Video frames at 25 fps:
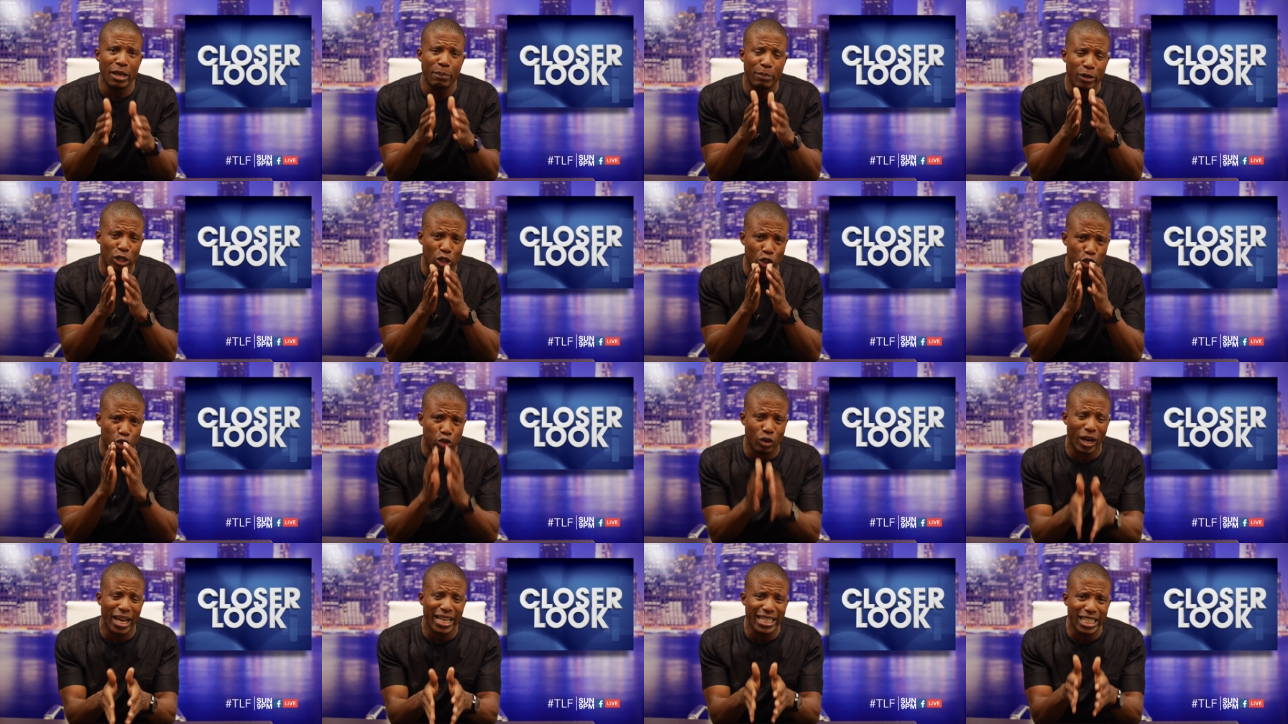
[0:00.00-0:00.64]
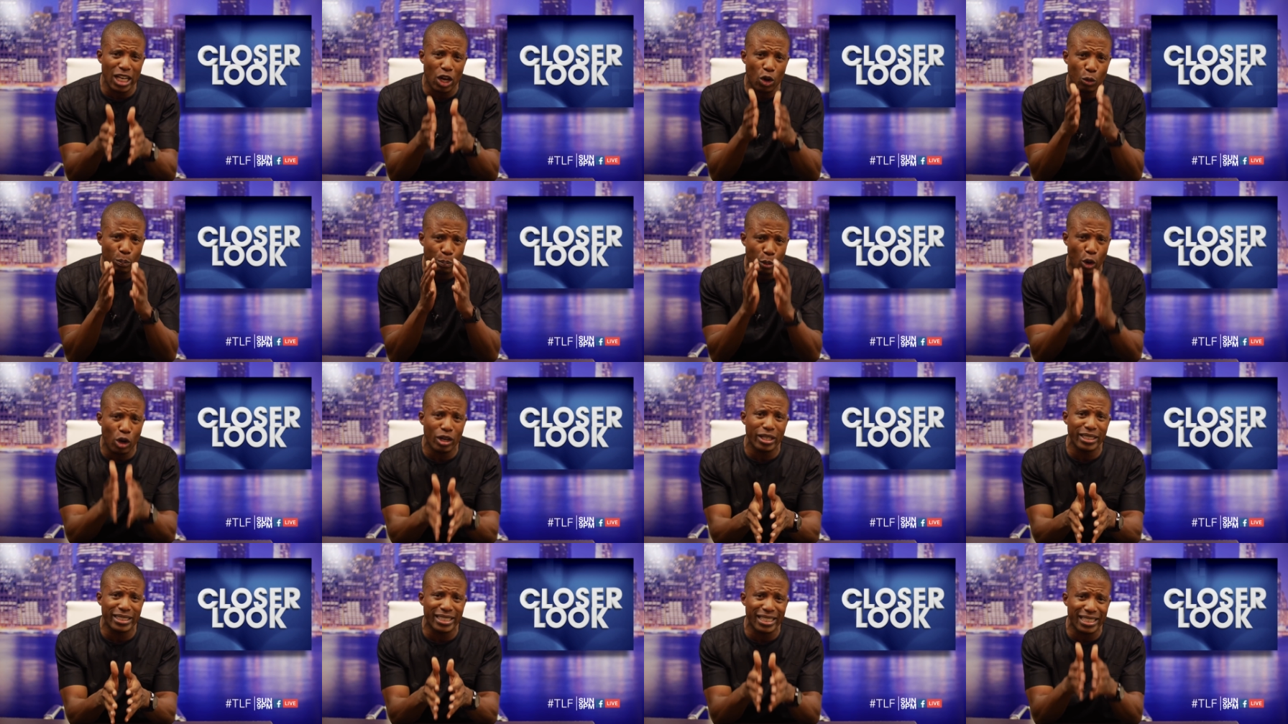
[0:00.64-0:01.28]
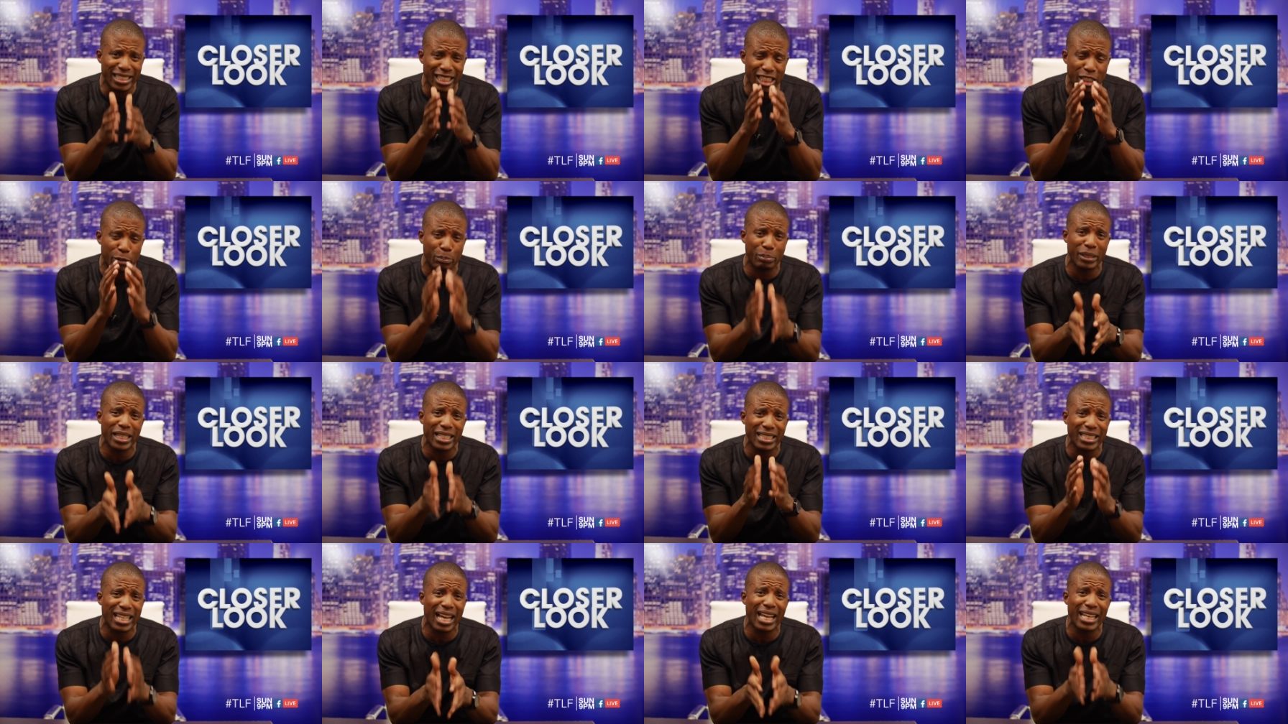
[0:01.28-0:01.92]
Because right now politics is
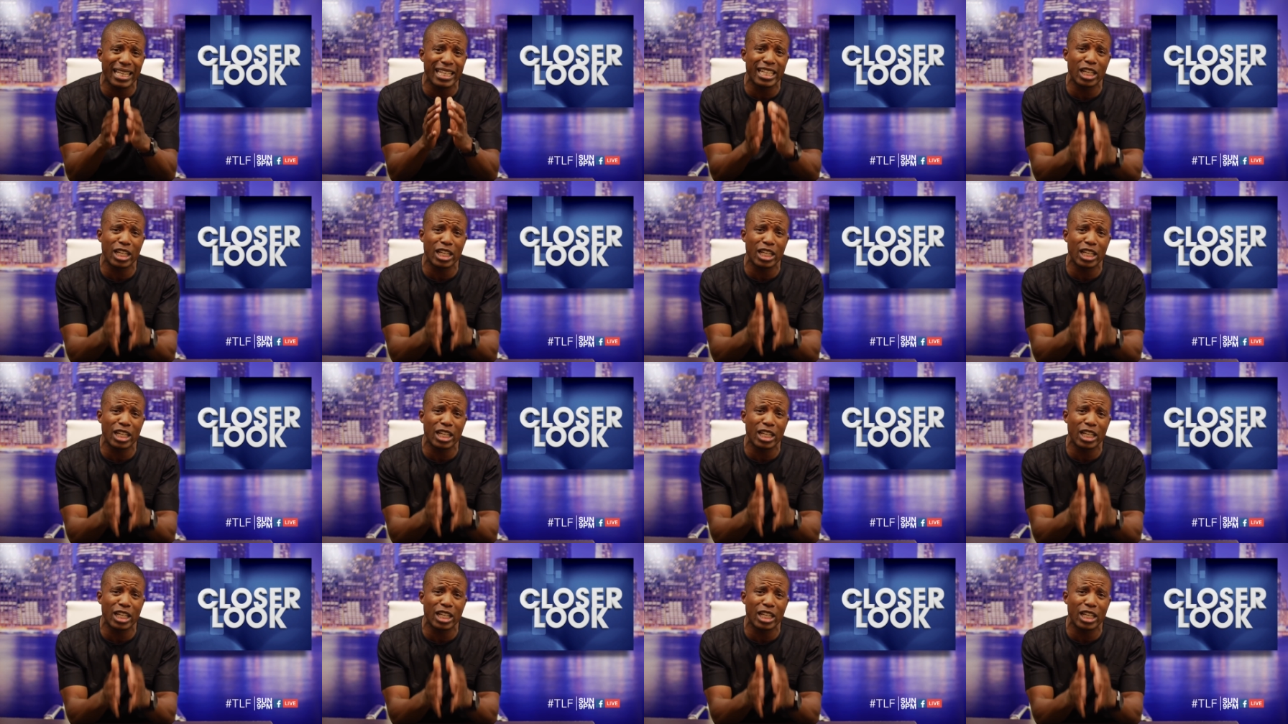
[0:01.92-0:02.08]
being done